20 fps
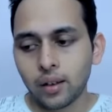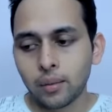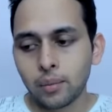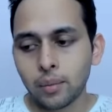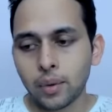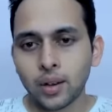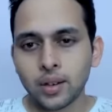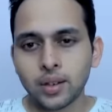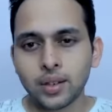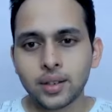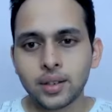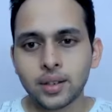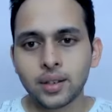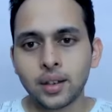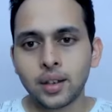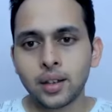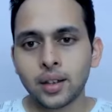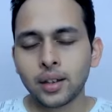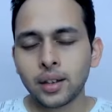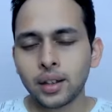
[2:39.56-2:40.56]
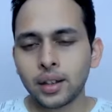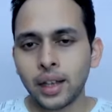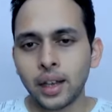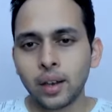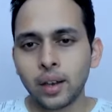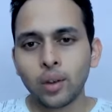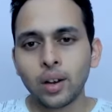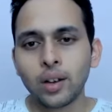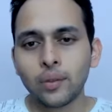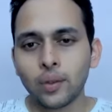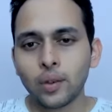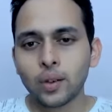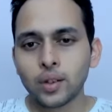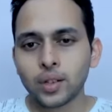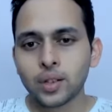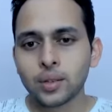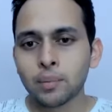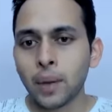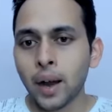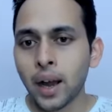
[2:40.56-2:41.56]
because they will
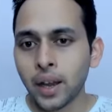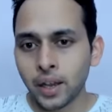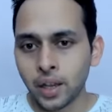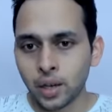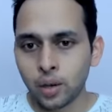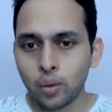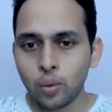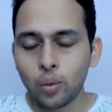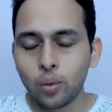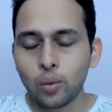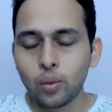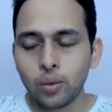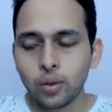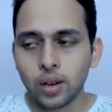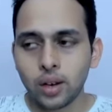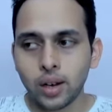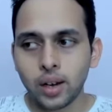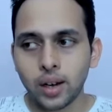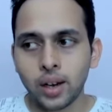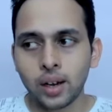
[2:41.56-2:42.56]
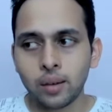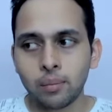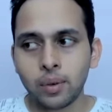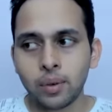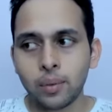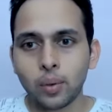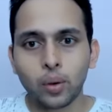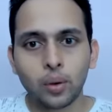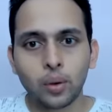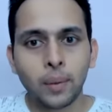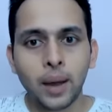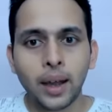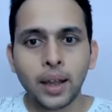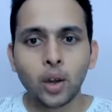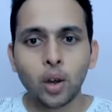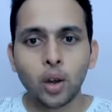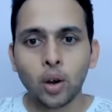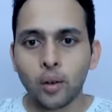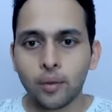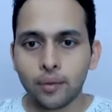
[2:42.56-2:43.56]
first buy you and before buy
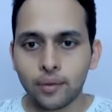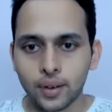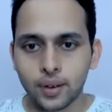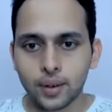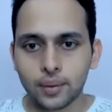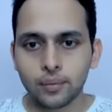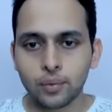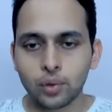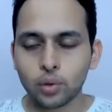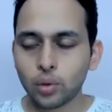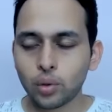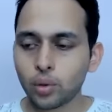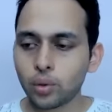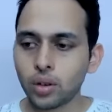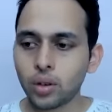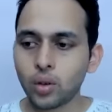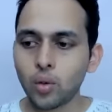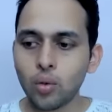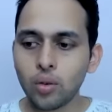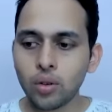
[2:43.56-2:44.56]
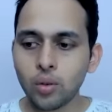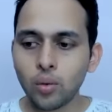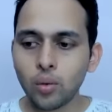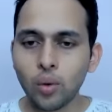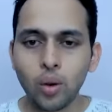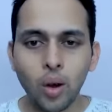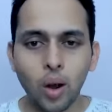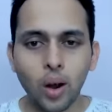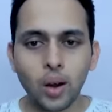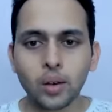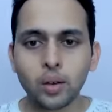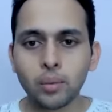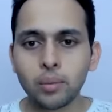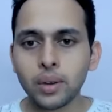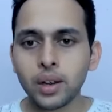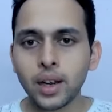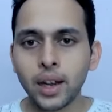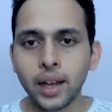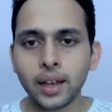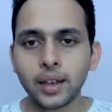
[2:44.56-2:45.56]
your offer. So you got to
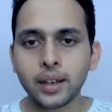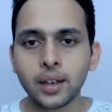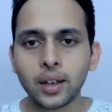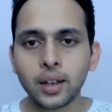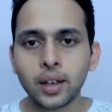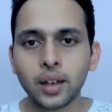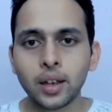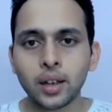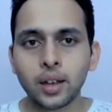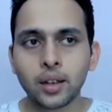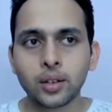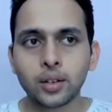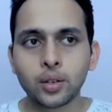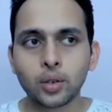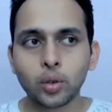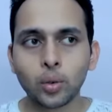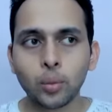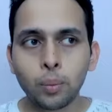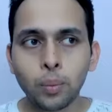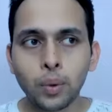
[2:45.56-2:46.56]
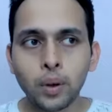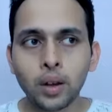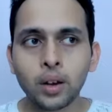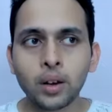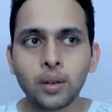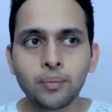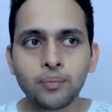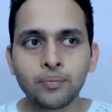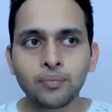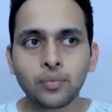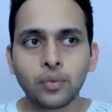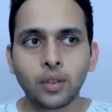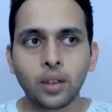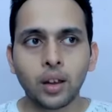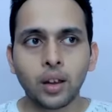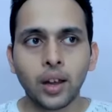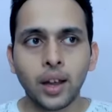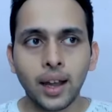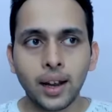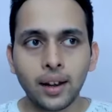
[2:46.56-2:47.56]
be like super
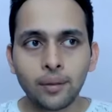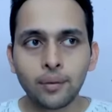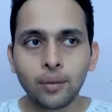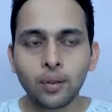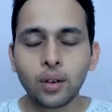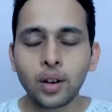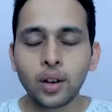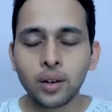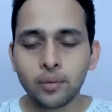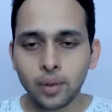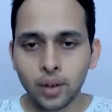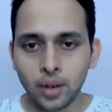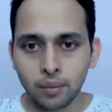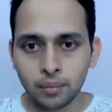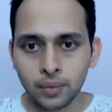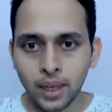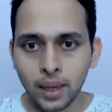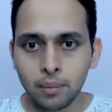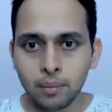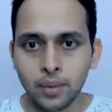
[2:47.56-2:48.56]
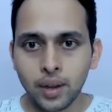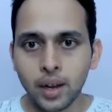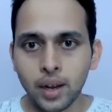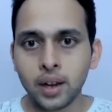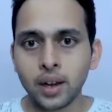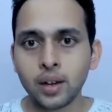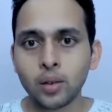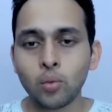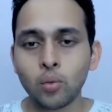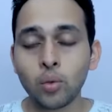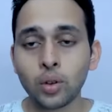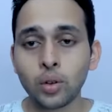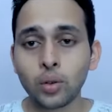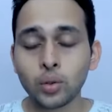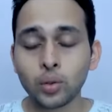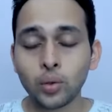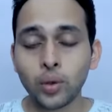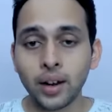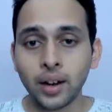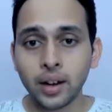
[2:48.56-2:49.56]
helpful in front of them, and you
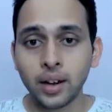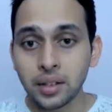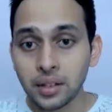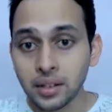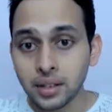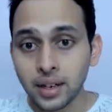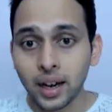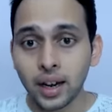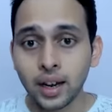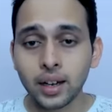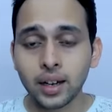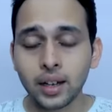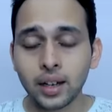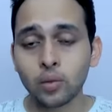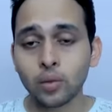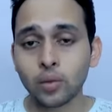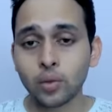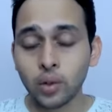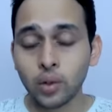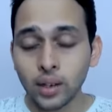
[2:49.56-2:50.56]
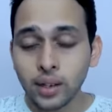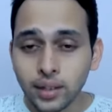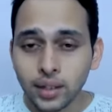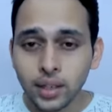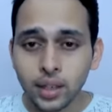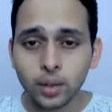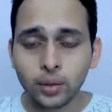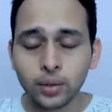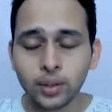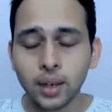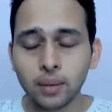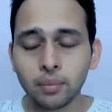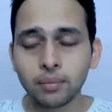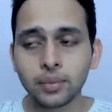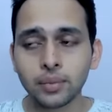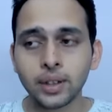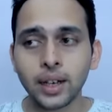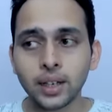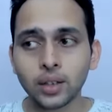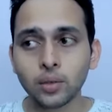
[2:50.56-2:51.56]
should understand, you should listen to
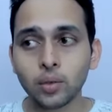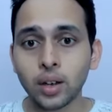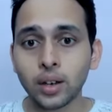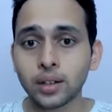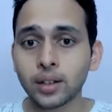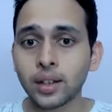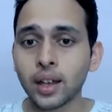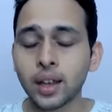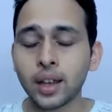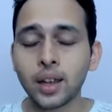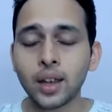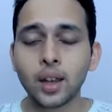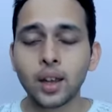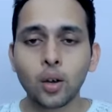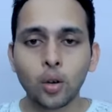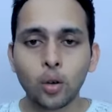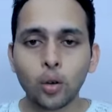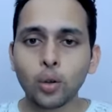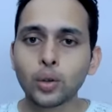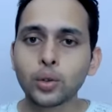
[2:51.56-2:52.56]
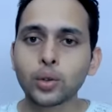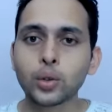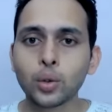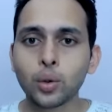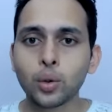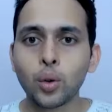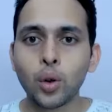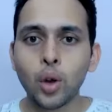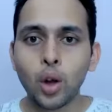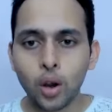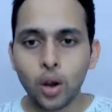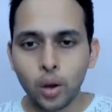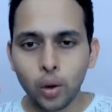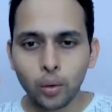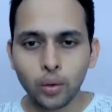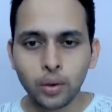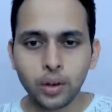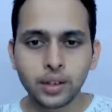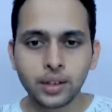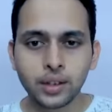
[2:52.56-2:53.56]
them. That's what they also
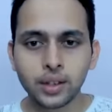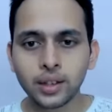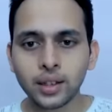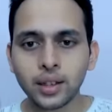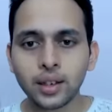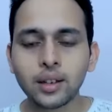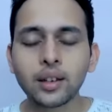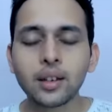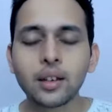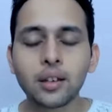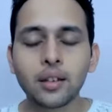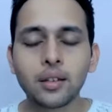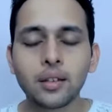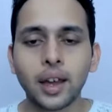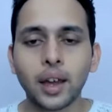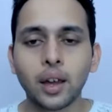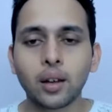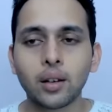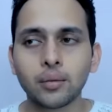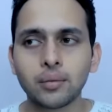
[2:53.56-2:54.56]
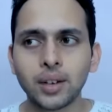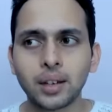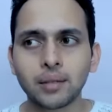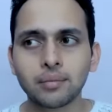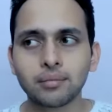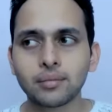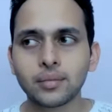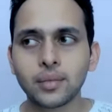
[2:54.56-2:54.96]
notice in the like